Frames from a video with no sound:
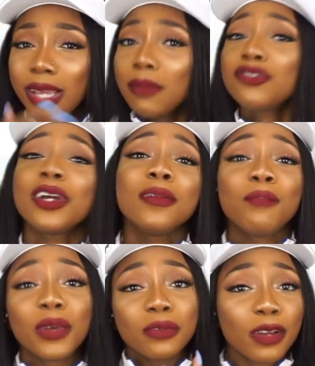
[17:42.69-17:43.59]
I'm trying
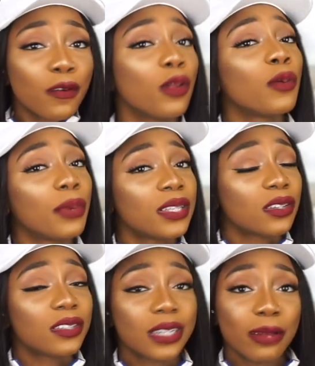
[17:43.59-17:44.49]
to build my follower base
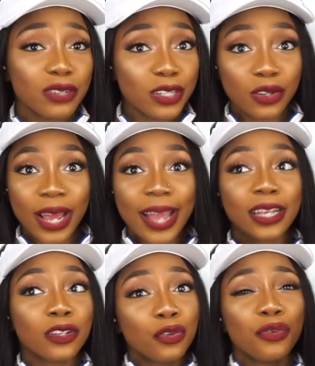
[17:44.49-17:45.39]
on Snapchat so that I
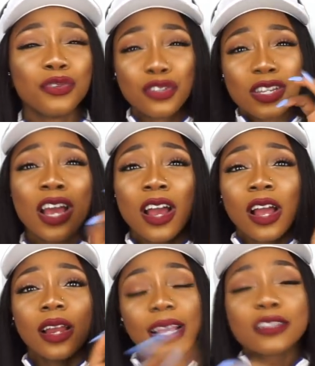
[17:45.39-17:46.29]
can do just
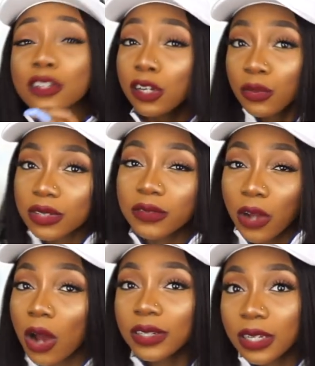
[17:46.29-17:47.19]
exclusive
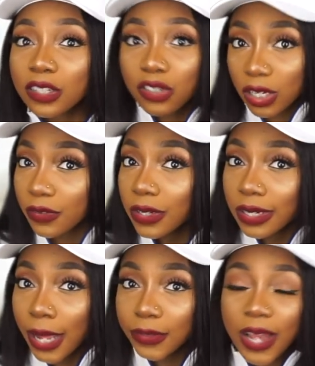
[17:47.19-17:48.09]
content just for
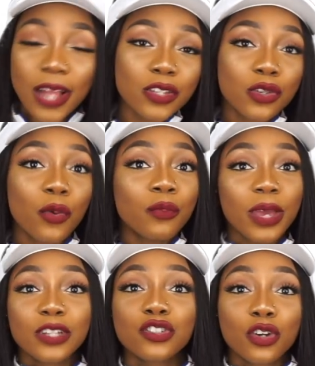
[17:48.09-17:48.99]
Snapchat. So
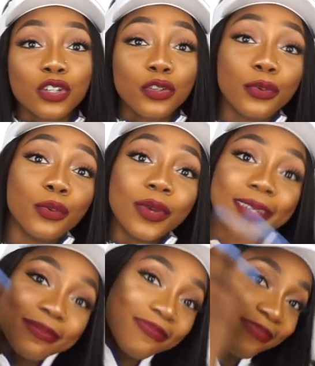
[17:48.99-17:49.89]
make sure you,
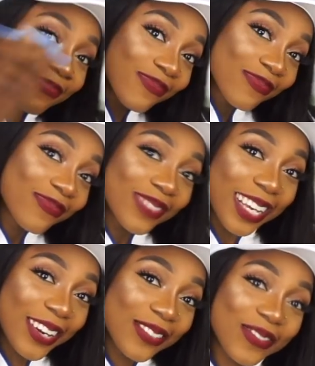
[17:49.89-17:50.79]

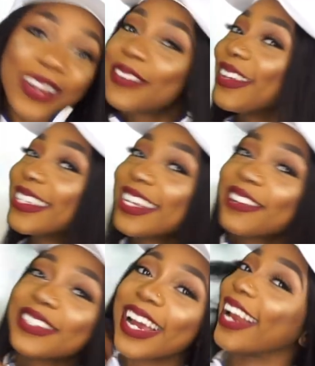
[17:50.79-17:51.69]
you know, follow me on
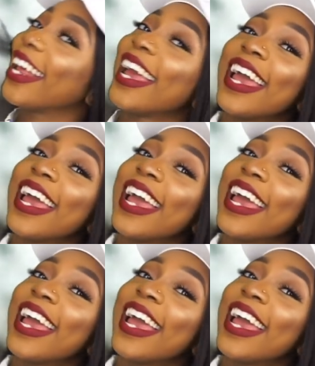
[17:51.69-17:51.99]
Snapchat